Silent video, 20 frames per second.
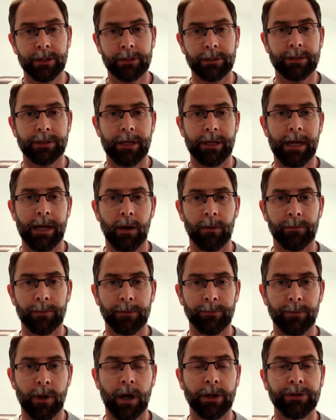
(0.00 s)
help
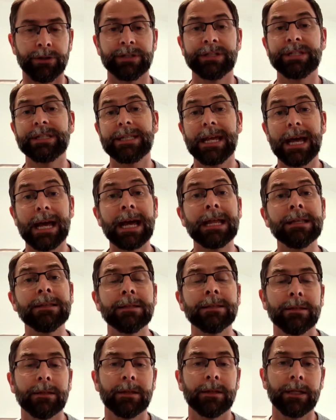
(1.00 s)
them
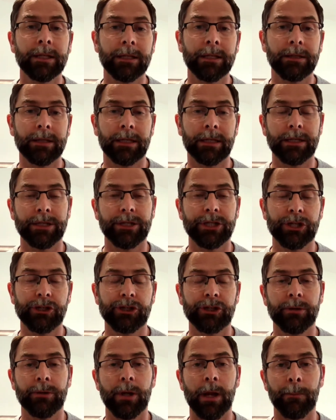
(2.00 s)
understand the
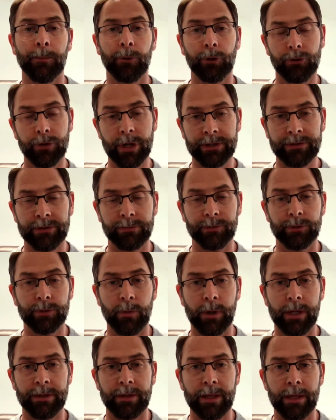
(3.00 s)
condition and progress them to
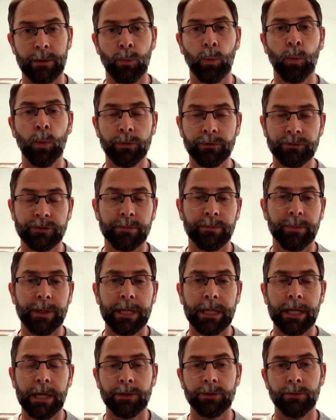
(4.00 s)
where they want to
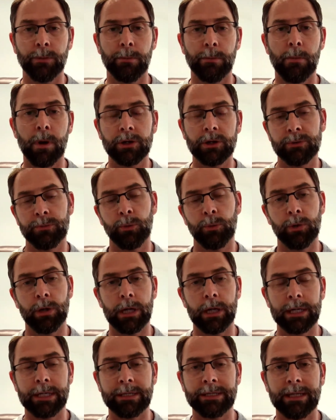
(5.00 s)
be, and you're much more
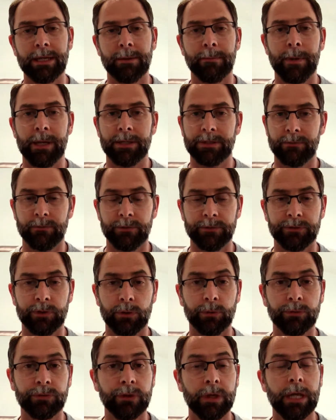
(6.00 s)
likely to get better
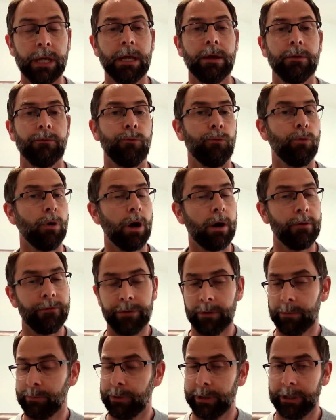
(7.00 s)
results rather
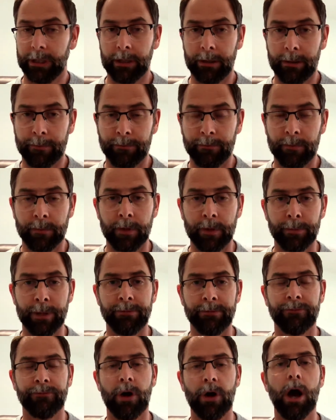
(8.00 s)
than bringing them
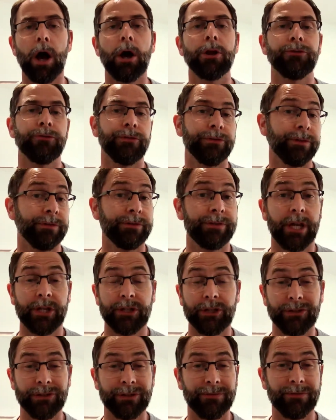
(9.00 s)
in for hundreds of
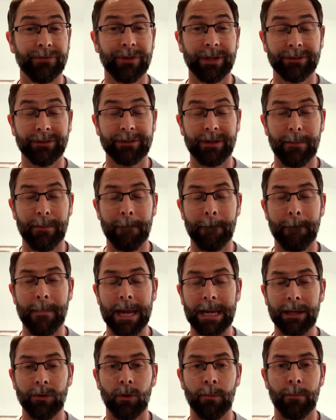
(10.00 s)
sessions of things that
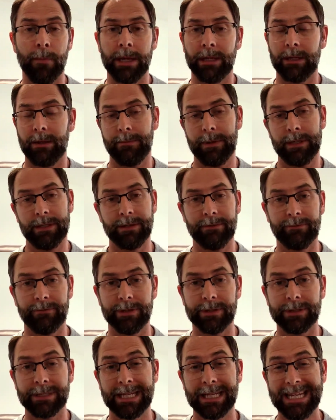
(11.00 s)
may not make a big
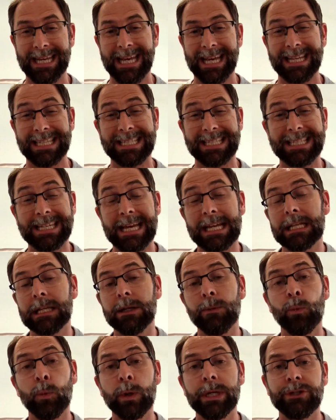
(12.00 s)
difference. And sadly,
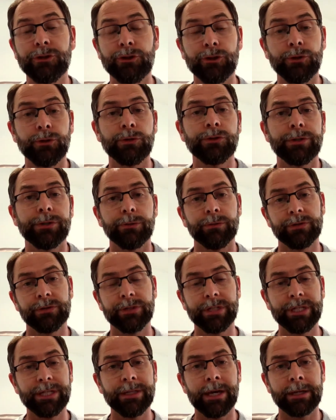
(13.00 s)
we do still
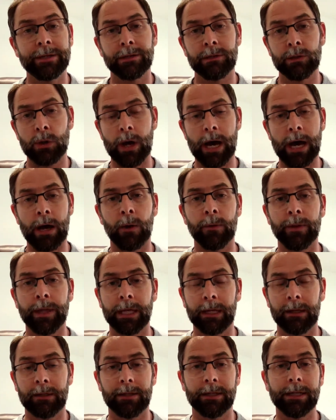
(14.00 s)
see that a lot out
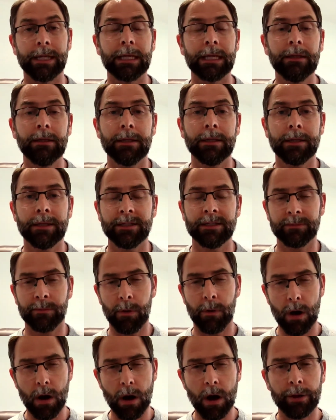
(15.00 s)
there clinically, and it's
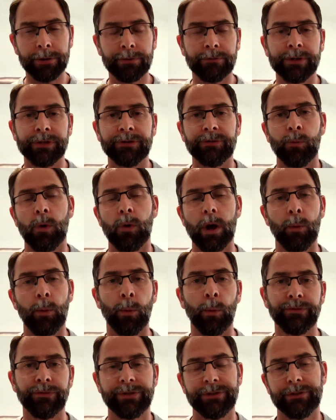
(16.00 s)
part of the reason why I
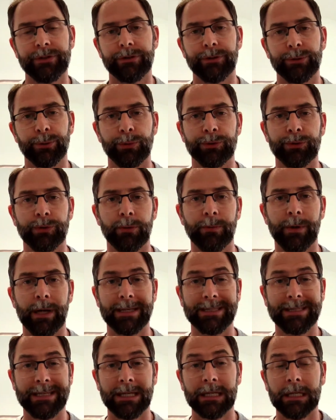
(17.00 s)
wanted to talk to you
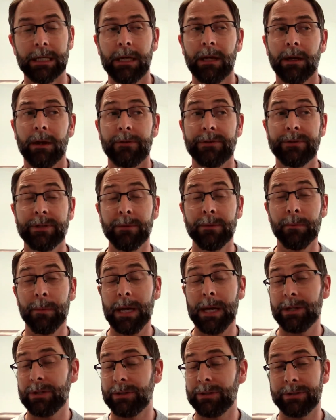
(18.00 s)
about it. I've seen
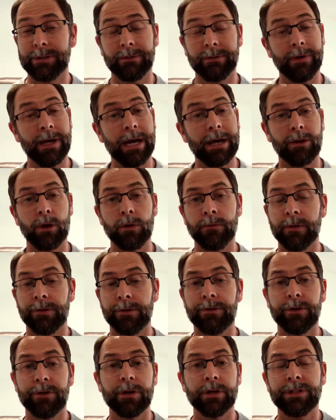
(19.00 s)
patients that have had over
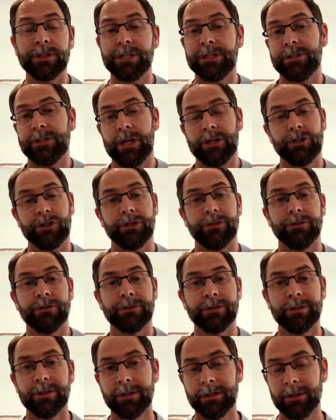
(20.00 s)
30
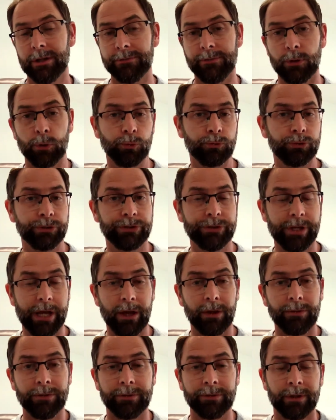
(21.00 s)
sessions of
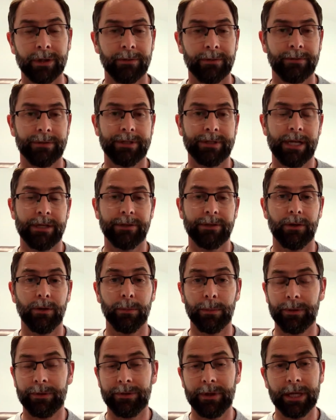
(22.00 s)
ultrasound for
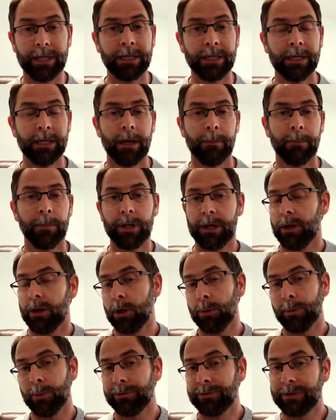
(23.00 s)
tendinopathy, but
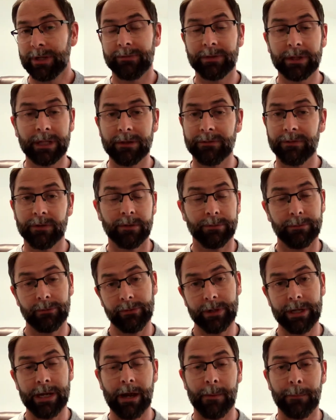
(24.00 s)
no one's ever given them a
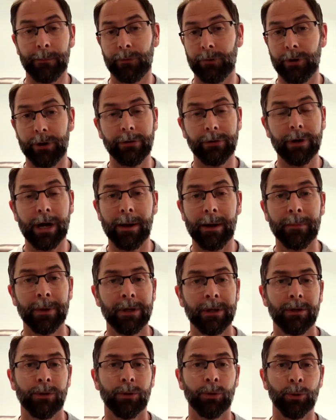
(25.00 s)
rehab program
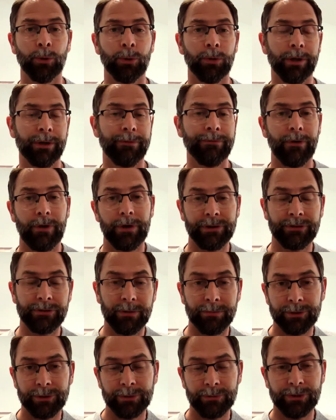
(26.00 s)
or advised
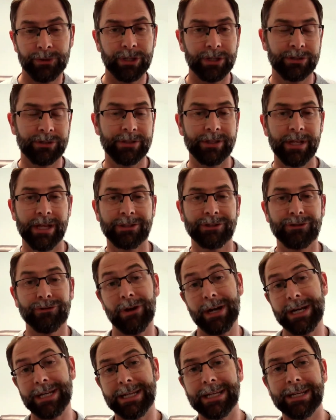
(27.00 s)
them to adjust their
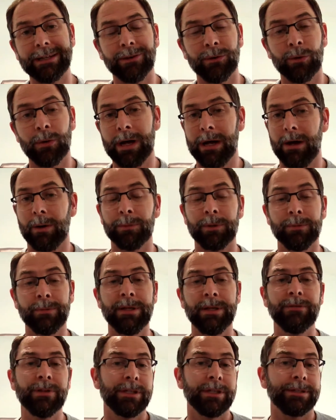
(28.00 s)
training or help them
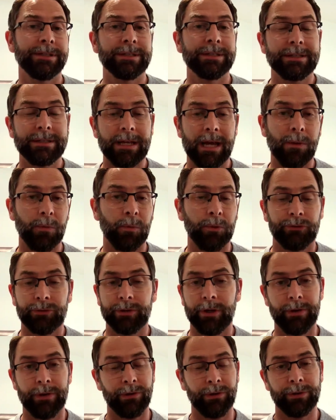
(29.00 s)
even understand what's
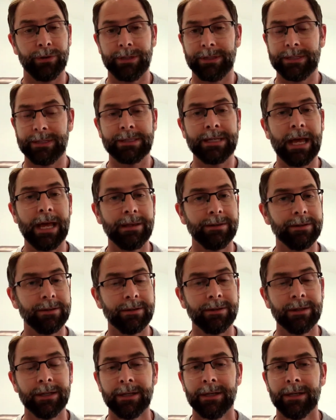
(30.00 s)
going on in the
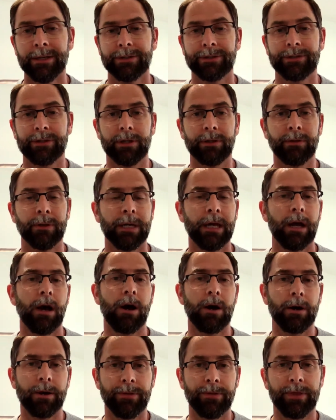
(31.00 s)
tendon. So
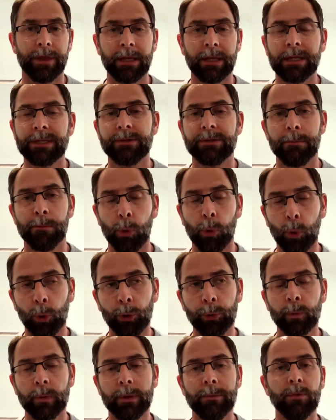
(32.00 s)
I think it's
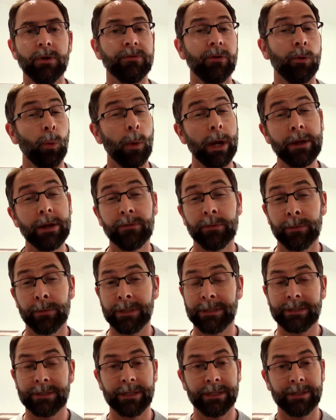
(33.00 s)
important we move away from
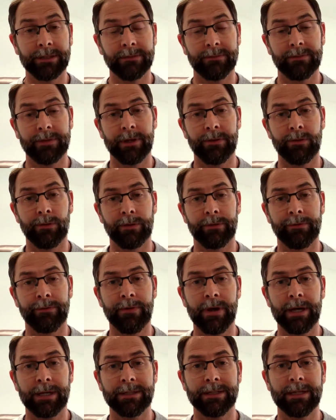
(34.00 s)
these things if they're not
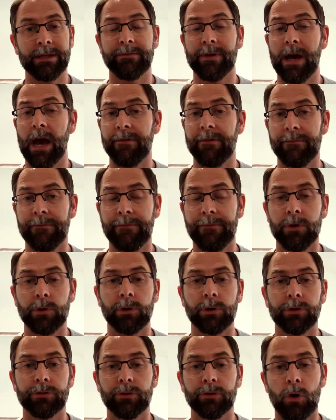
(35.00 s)
effective and
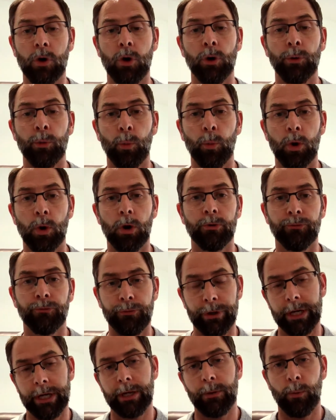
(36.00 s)
focus on what
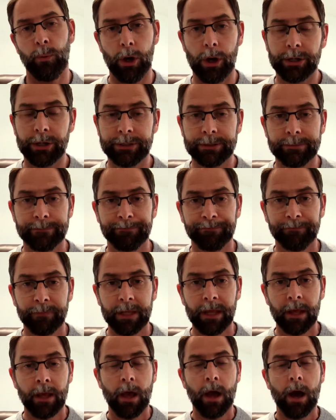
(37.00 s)
really works.
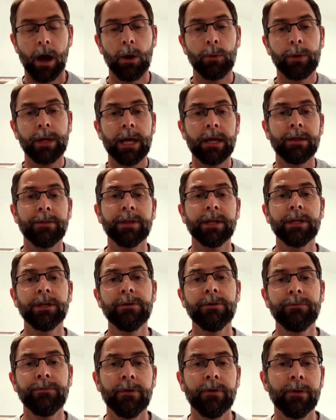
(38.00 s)
Okay, thank
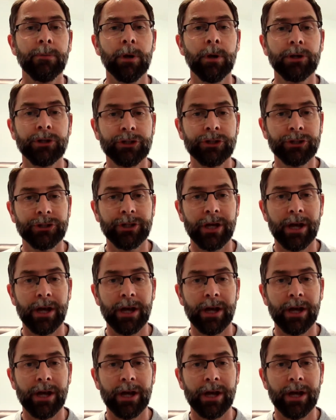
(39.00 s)
you very much